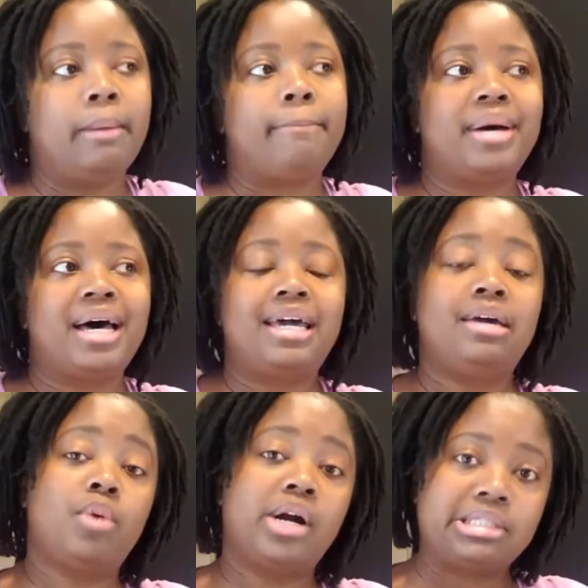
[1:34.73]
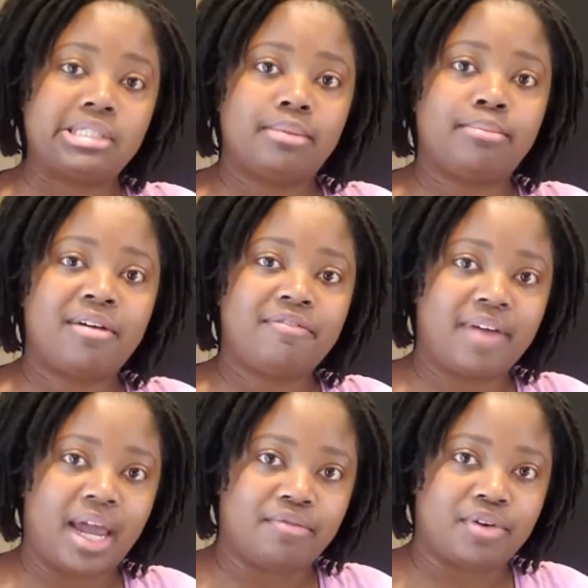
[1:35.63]
But it works in my
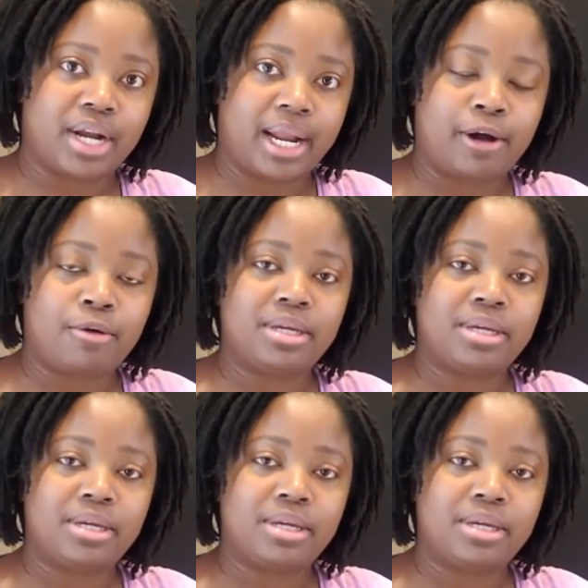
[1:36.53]
favor now